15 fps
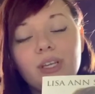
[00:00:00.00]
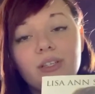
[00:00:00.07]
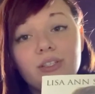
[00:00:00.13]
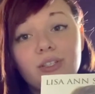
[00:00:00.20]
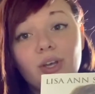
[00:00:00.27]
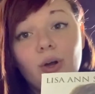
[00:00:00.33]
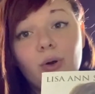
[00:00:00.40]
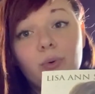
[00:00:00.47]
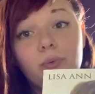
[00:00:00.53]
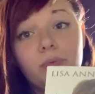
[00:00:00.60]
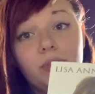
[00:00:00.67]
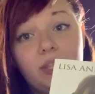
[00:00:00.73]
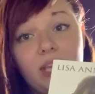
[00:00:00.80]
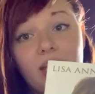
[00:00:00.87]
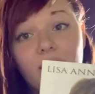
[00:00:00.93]
So
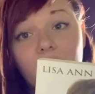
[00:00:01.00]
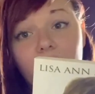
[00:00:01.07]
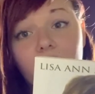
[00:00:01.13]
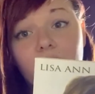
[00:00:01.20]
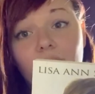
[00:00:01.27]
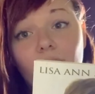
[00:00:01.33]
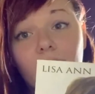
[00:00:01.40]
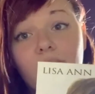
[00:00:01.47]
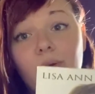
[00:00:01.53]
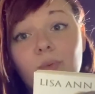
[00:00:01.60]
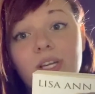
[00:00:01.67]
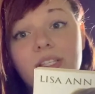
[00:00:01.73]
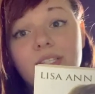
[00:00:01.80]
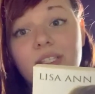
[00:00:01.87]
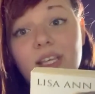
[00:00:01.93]
they are the only
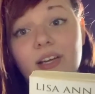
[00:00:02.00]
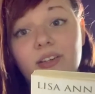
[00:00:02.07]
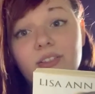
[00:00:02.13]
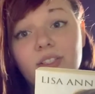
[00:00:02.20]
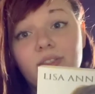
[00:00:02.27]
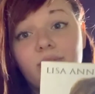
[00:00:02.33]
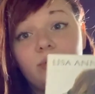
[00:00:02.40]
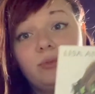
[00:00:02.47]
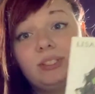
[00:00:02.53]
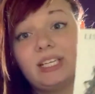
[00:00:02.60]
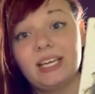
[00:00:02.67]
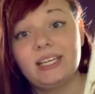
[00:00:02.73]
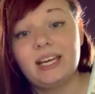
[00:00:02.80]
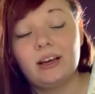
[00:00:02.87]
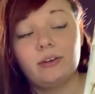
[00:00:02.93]
ones there to
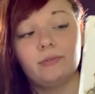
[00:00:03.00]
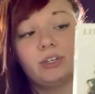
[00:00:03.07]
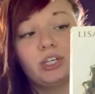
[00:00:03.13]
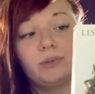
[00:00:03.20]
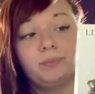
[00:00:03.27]
take care of her.